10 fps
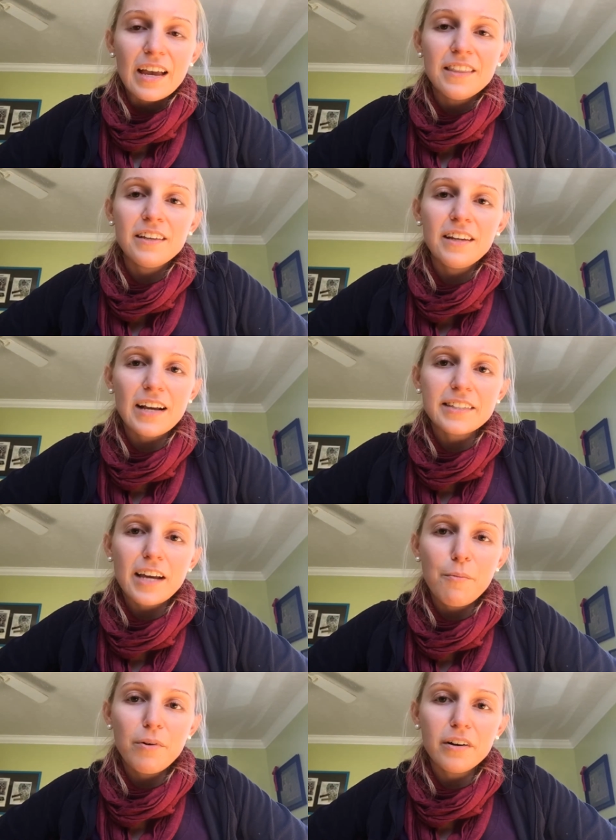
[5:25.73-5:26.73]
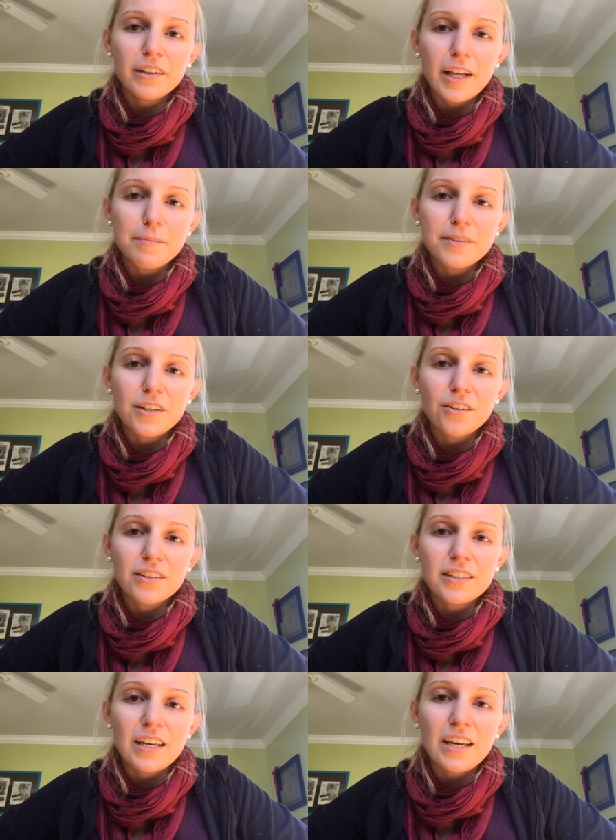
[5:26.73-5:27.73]
In the next couple of clips, you'll
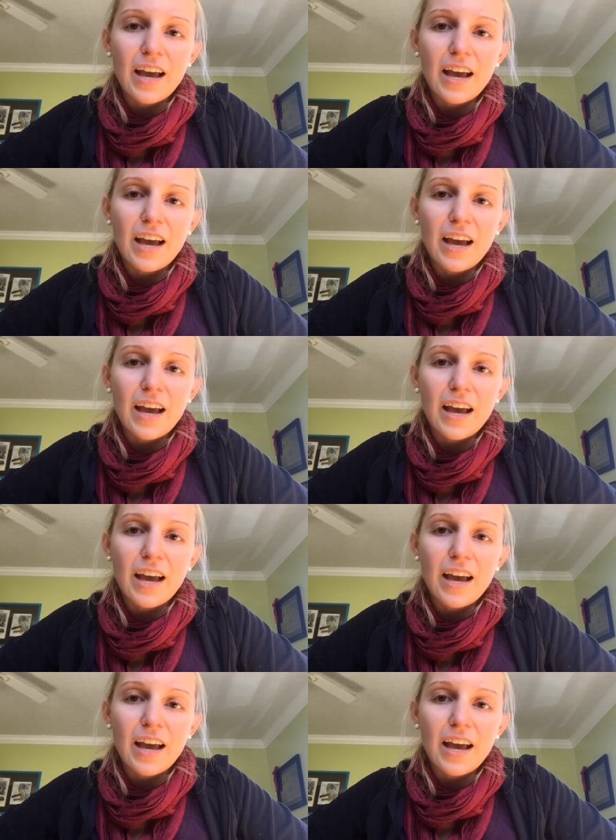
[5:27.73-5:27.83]
see